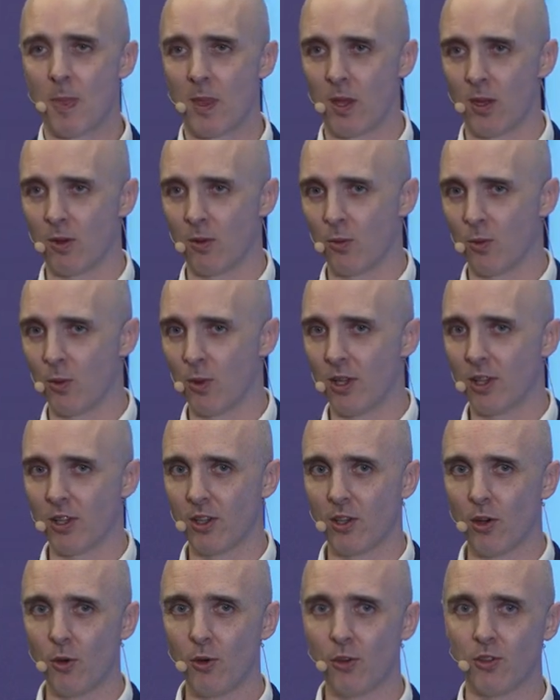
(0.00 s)
Eh, we
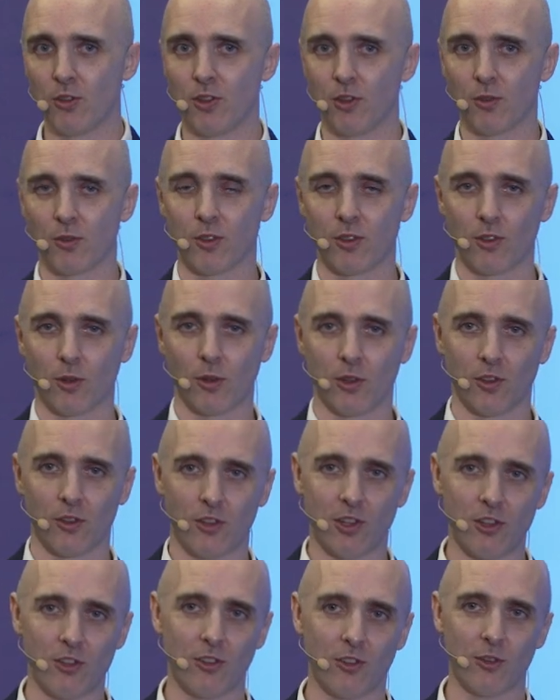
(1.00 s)
can go to different
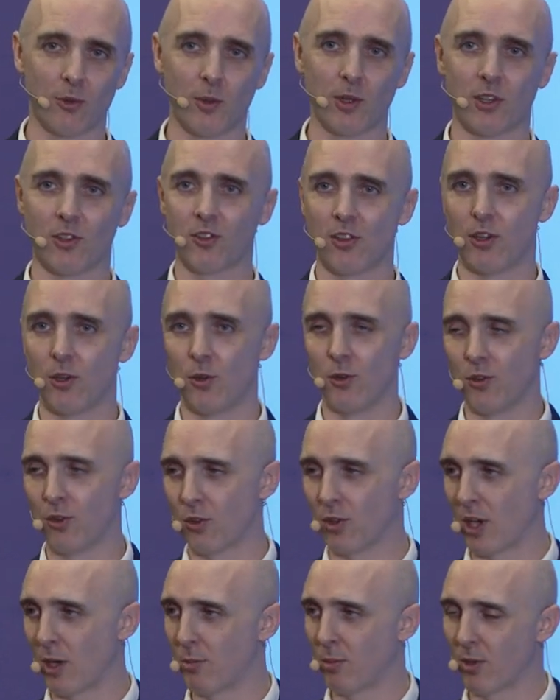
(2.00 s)
organizations, we can say who's your
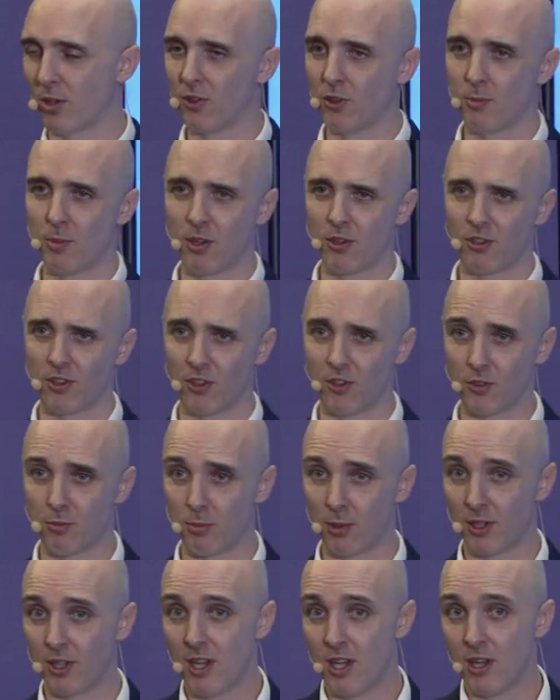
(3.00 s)
copyright specialist,
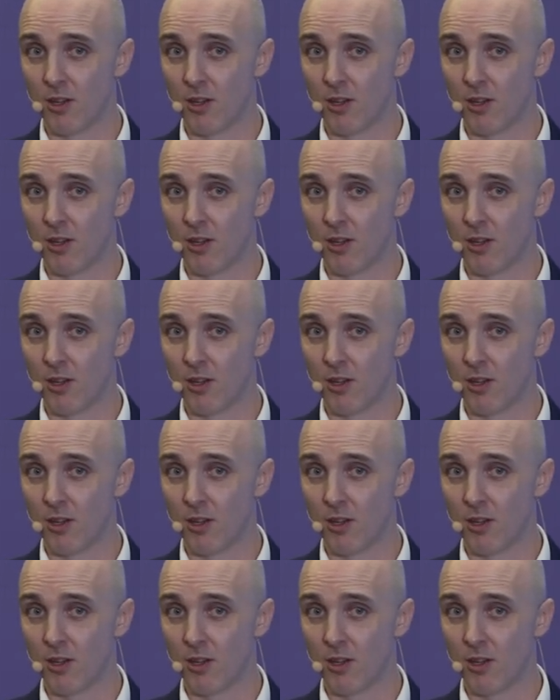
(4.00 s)
but